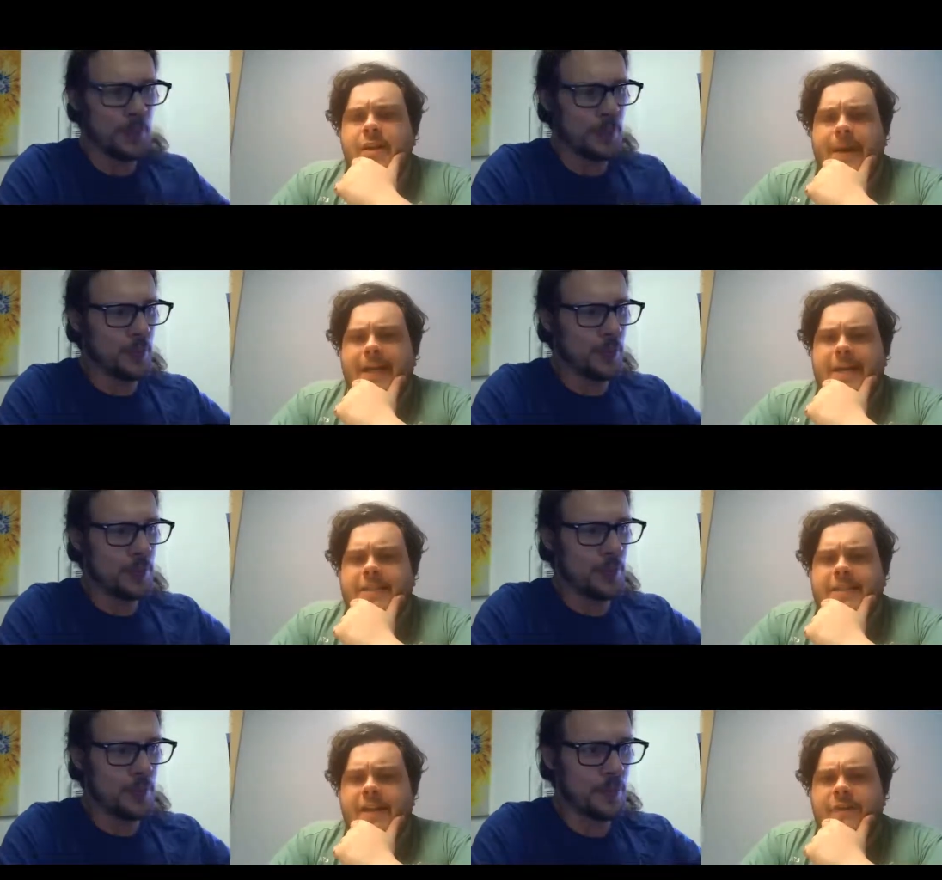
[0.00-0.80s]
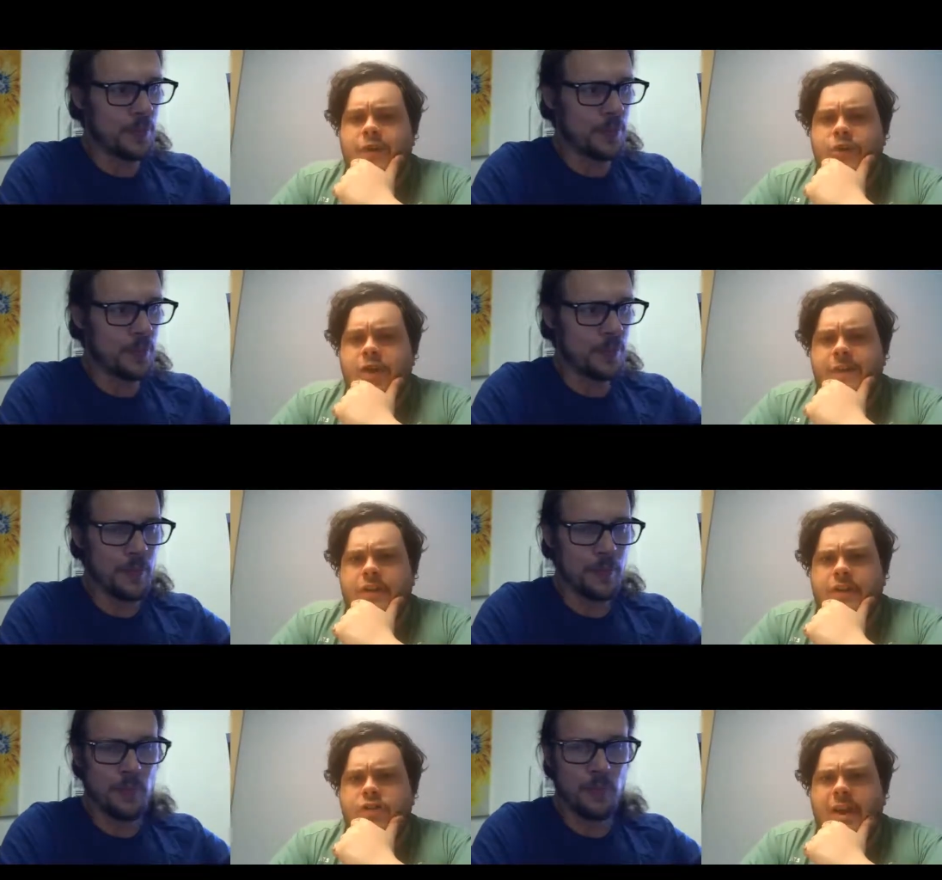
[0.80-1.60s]
Speaker 1: about ASD. Have you drove
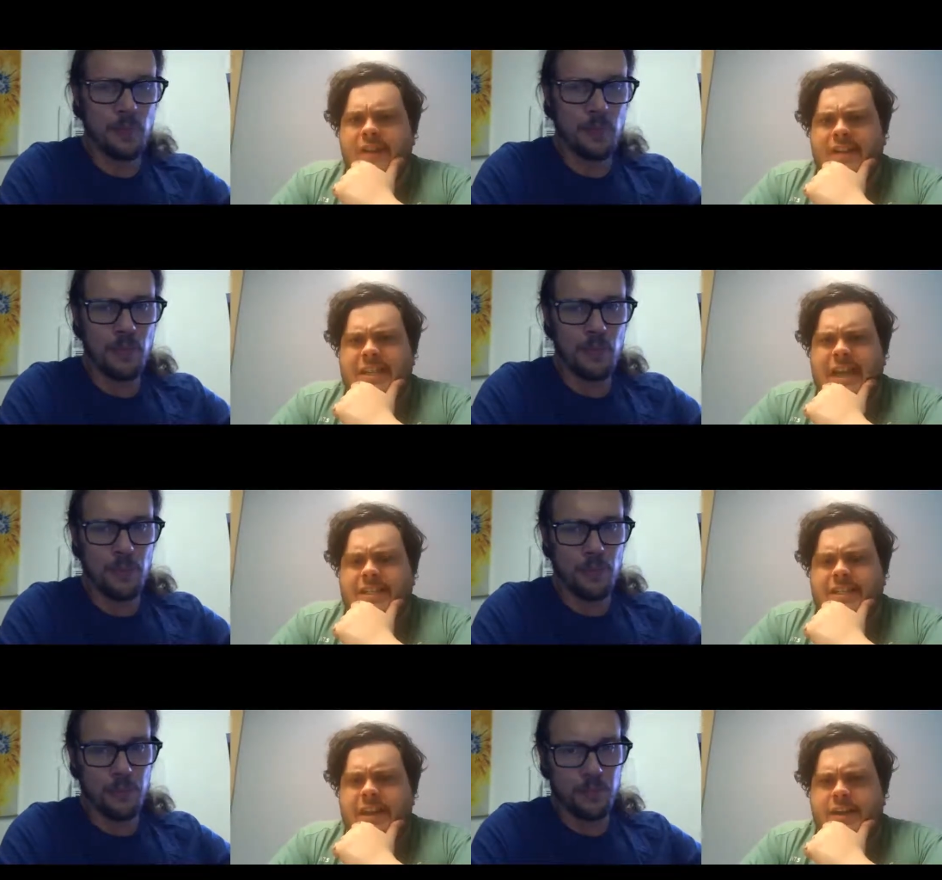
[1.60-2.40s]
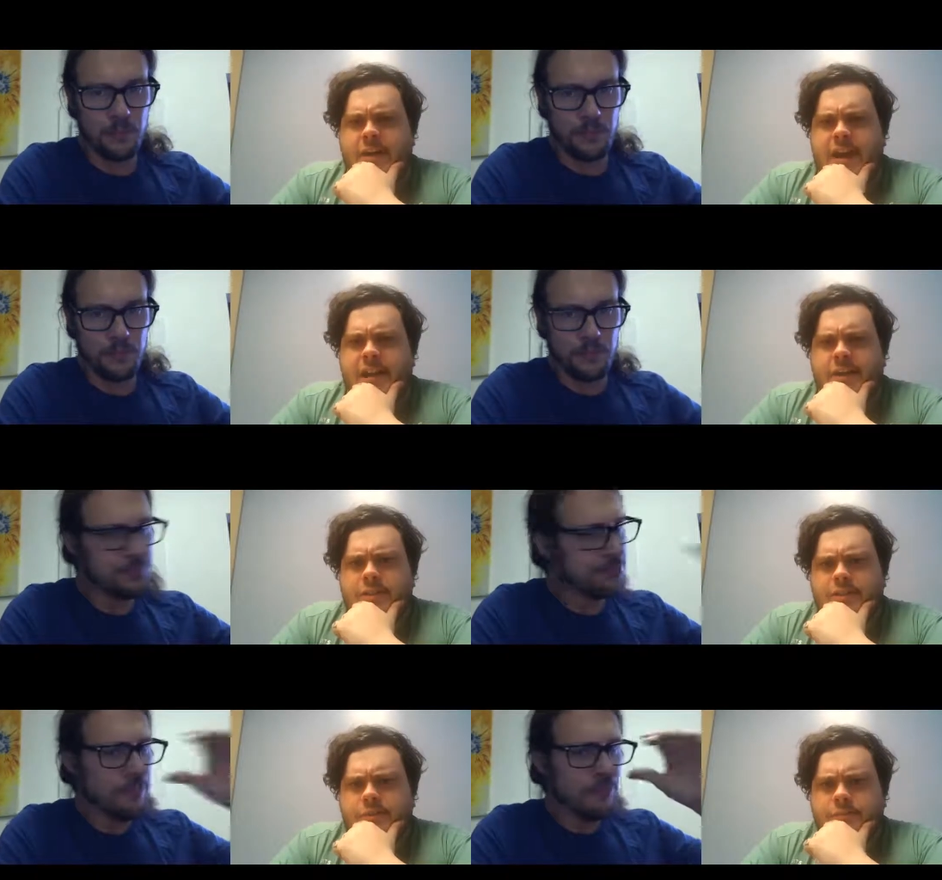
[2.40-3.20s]
you drive out to ASD, right?
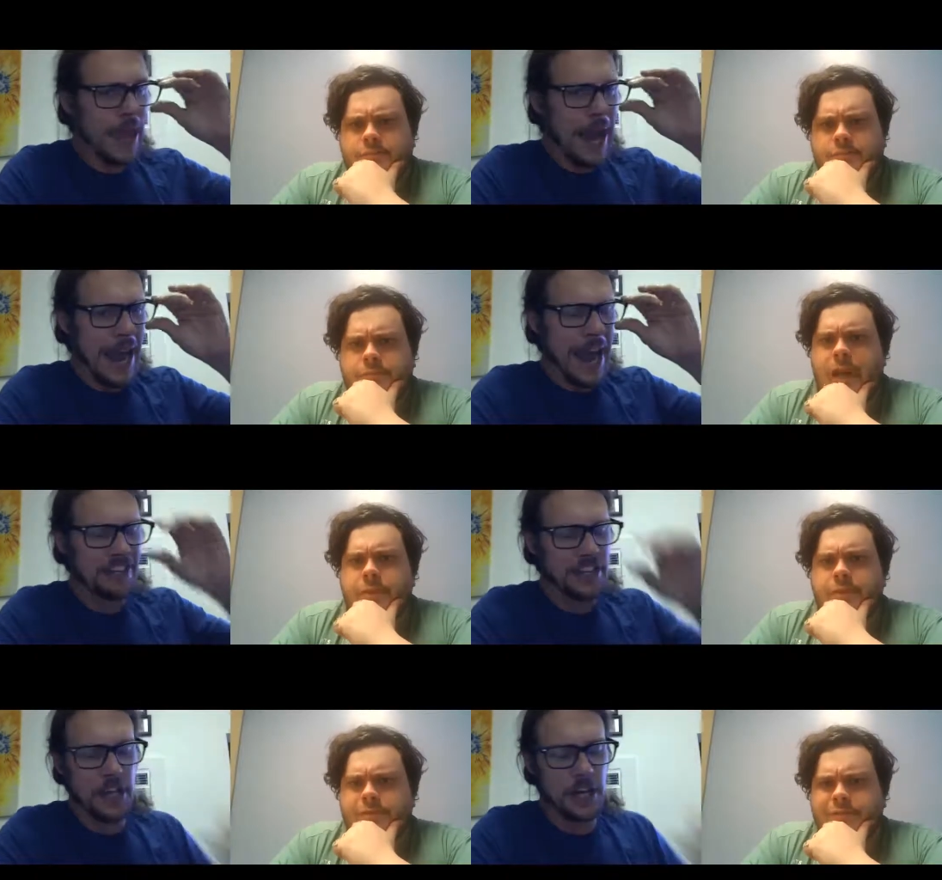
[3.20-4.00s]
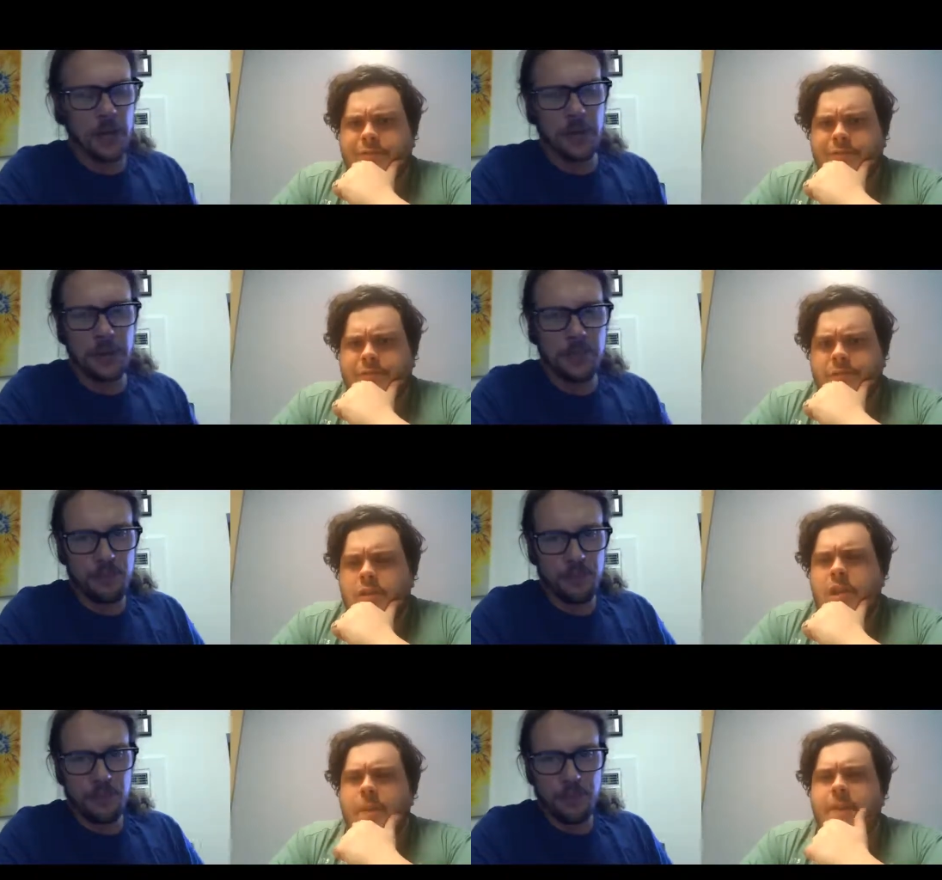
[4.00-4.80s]
I haven't. No.
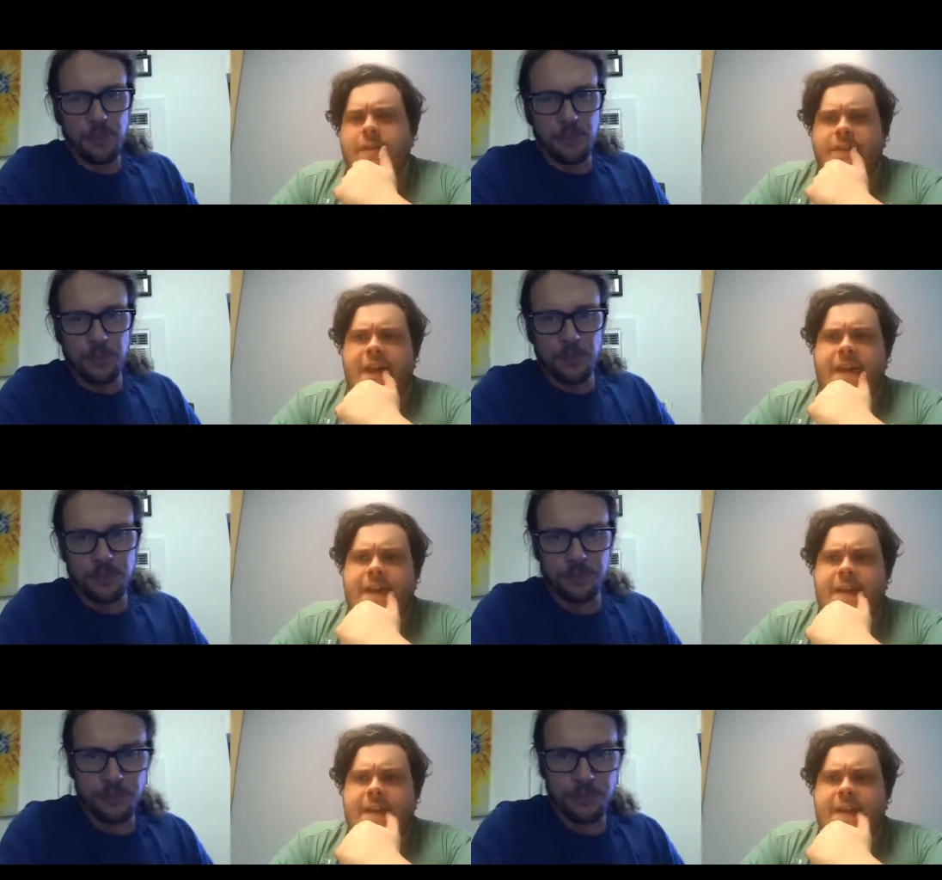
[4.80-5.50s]
No, but you fly.